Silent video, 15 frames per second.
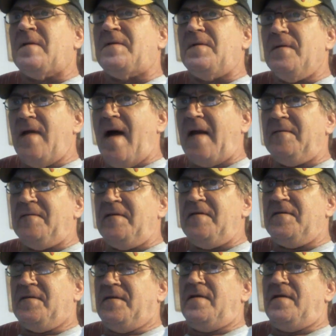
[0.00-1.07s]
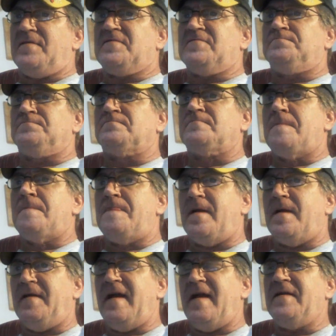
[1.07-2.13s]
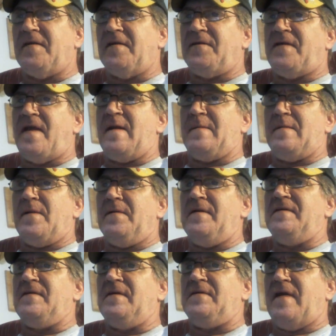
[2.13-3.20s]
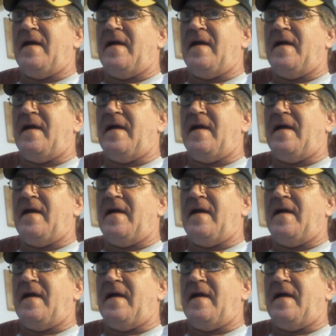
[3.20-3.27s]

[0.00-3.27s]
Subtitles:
to a lot of these things. Today, as I stand on my research,